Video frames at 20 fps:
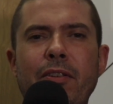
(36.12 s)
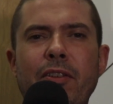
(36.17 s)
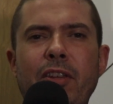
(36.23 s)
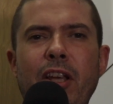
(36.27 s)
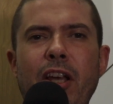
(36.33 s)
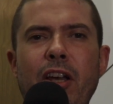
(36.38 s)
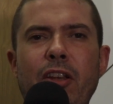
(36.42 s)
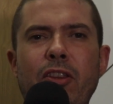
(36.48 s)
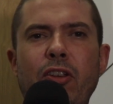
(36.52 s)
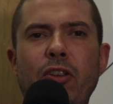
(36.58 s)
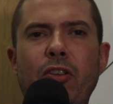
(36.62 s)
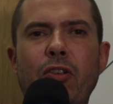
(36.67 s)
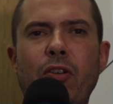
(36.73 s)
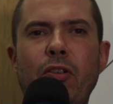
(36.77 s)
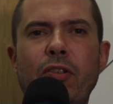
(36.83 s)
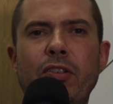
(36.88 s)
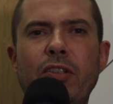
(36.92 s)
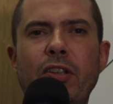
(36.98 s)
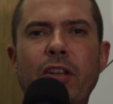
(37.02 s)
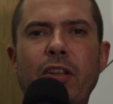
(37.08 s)
the
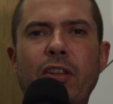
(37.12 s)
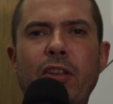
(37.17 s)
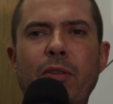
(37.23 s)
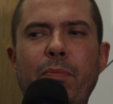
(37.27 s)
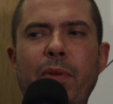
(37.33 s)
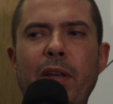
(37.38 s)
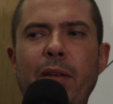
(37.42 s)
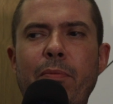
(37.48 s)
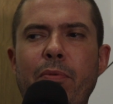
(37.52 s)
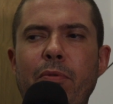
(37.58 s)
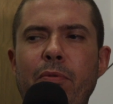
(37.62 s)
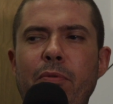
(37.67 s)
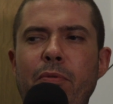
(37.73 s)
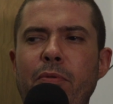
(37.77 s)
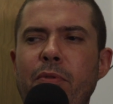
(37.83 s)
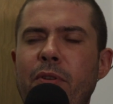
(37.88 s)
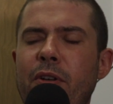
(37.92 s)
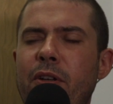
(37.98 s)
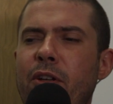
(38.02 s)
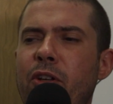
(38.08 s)
underdogs, the
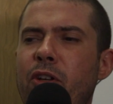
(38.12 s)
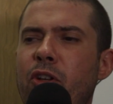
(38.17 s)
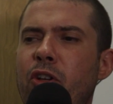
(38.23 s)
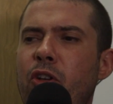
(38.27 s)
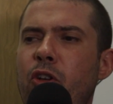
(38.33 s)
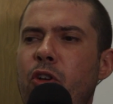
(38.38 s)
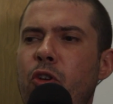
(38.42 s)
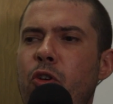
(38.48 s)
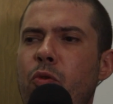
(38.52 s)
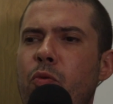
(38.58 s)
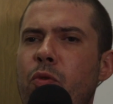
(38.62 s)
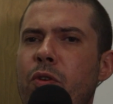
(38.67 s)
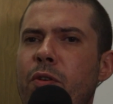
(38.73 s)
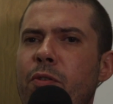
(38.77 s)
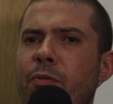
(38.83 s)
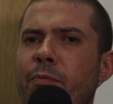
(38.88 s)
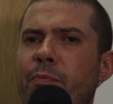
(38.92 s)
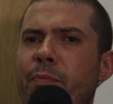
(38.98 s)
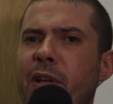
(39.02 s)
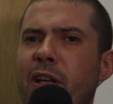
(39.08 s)
people who
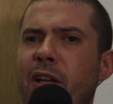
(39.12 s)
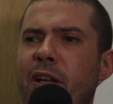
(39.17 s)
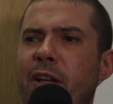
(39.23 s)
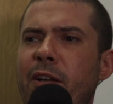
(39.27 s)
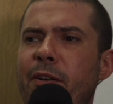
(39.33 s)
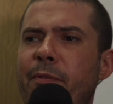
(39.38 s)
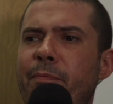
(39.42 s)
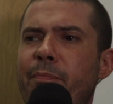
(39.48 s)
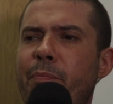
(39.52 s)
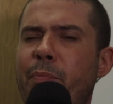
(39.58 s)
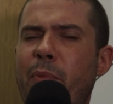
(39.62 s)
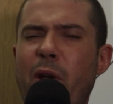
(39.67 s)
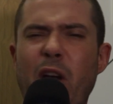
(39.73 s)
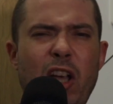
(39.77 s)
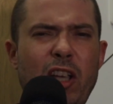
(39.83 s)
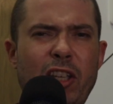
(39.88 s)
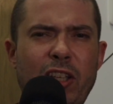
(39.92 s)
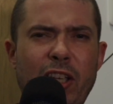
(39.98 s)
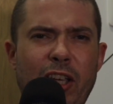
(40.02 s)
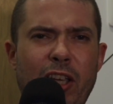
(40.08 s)
were being
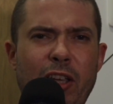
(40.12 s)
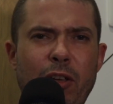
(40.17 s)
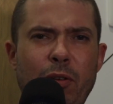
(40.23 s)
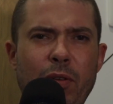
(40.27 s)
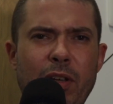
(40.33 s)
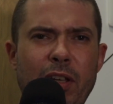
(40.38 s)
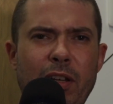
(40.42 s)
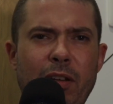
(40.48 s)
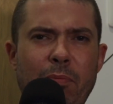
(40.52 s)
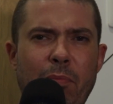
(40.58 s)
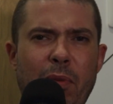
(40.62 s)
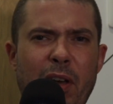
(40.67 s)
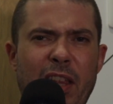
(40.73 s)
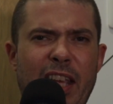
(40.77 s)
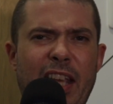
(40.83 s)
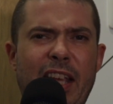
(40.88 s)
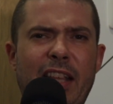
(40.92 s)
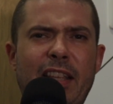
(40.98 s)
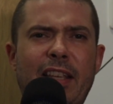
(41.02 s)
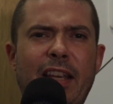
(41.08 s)
persecuted by
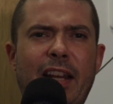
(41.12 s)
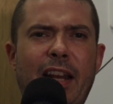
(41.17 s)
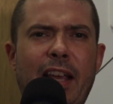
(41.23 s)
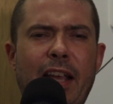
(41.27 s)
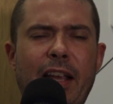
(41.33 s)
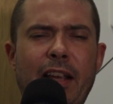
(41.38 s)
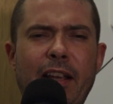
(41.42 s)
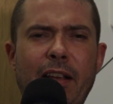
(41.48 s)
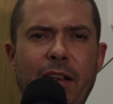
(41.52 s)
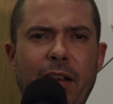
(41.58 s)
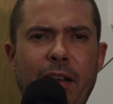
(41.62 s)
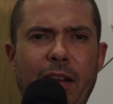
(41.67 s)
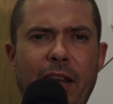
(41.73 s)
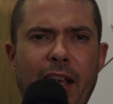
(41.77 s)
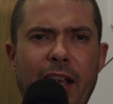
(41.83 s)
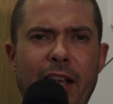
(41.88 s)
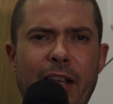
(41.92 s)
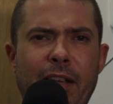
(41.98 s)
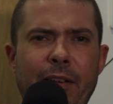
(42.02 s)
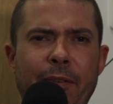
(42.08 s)
the internet,
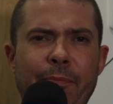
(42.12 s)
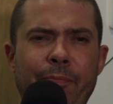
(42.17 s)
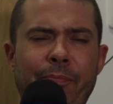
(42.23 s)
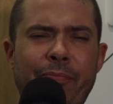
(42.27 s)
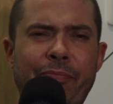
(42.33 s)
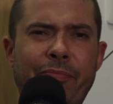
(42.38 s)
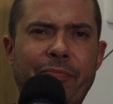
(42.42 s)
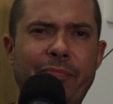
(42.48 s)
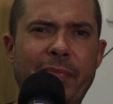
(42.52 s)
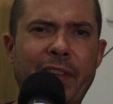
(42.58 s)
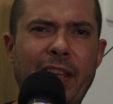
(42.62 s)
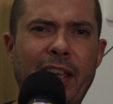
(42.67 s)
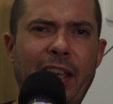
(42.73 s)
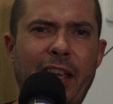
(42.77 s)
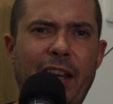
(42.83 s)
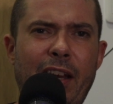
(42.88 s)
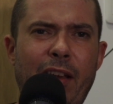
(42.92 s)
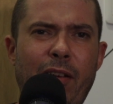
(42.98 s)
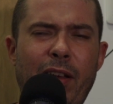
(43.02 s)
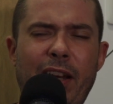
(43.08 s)

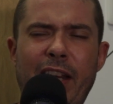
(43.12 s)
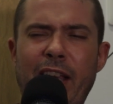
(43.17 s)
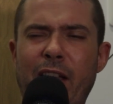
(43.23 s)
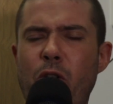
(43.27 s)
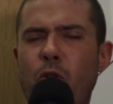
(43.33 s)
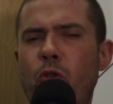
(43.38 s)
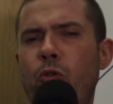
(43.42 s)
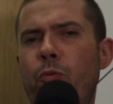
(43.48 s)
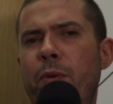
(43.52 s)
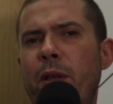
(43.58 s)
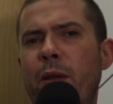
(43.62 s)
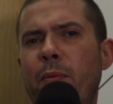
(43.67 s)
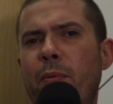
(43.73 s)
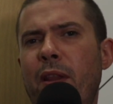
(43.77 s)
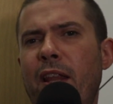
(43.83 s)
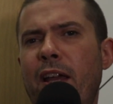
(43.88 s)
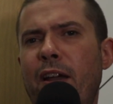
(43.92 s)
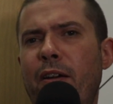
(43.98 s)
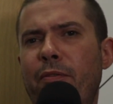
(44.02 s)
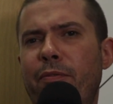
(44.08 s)
and he called
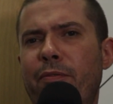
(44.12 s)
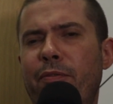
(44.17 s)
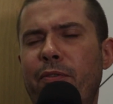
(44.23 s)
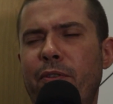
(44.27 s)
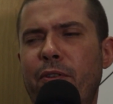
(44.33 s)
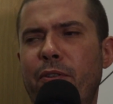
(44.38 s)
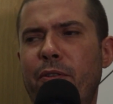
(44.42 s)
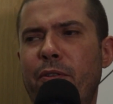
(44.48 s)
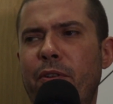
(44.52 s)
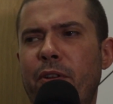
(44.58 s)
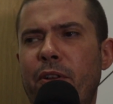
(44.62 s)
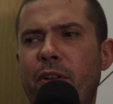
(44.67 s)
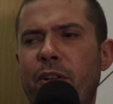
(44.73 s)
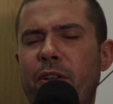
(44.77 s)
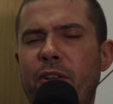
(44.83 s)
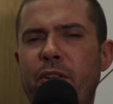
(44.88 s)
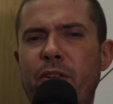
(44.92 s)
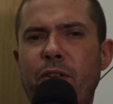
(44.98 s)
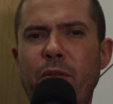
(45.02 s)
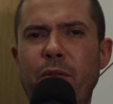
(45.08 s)
people out for
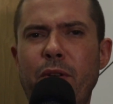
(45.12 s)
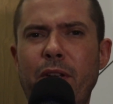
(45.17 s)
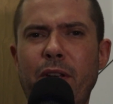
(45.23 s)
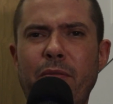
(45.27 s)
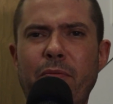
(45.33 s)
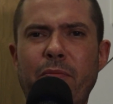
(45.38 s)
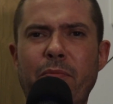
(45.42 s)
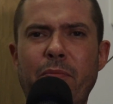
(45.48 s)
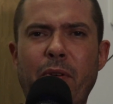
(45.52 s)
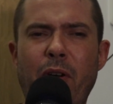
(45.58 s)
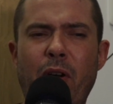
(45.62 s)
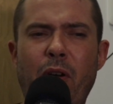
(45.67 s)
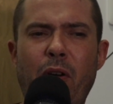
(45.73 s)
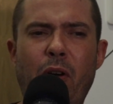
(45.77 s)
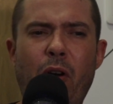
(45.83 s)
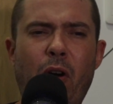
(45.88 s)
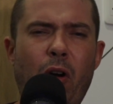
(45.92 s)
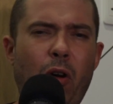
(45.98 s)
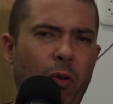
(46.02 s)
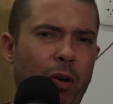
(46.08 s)
doing
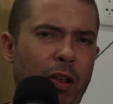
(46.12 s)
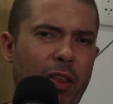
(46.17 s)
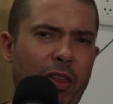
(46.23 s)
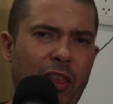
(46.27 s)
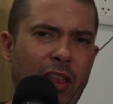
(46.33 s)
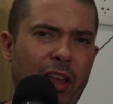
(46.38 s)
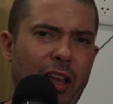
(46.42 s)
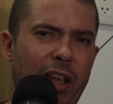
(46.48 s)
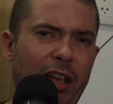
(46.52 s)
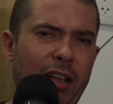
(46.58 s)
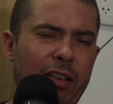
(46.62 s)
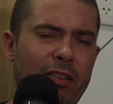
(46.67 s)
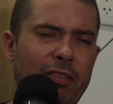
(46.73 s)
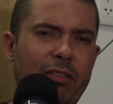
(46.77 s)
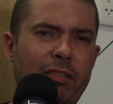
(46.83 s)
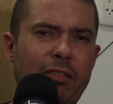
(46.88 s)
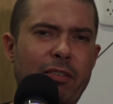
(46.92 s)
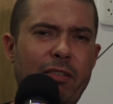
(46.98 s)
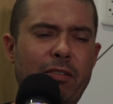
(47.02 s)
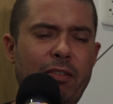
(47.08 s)
horrid
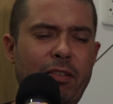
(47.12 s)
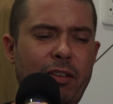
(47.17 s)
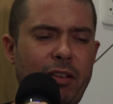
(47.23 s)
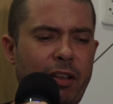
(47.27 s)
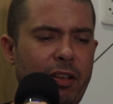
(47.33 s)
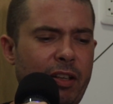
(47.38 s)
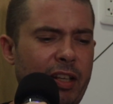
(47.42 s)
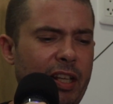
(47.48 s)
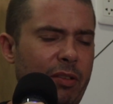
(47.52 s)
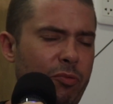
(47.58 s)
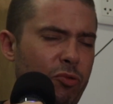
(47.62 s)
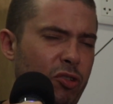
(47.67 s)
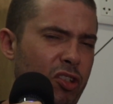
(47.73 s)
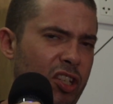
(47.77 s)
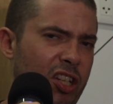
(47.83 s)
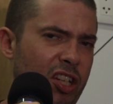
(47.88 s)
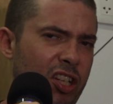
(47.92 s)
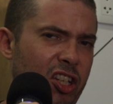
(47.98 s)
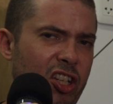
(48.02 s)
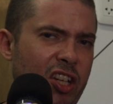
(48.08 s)
things, and he was
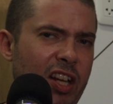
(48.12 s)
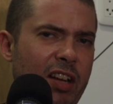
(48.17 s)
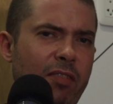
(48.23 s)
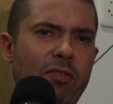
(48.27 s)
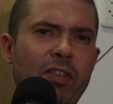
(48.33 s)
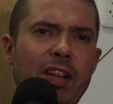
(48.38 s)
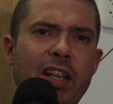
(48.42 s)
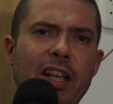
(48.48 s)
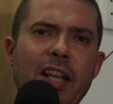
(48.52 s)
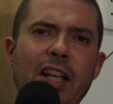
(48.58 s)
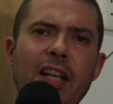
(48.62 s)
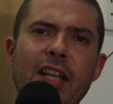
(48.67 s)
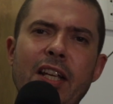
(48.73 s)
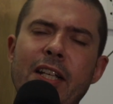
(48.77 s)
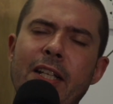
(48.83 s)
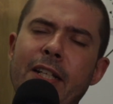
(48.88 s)
just generally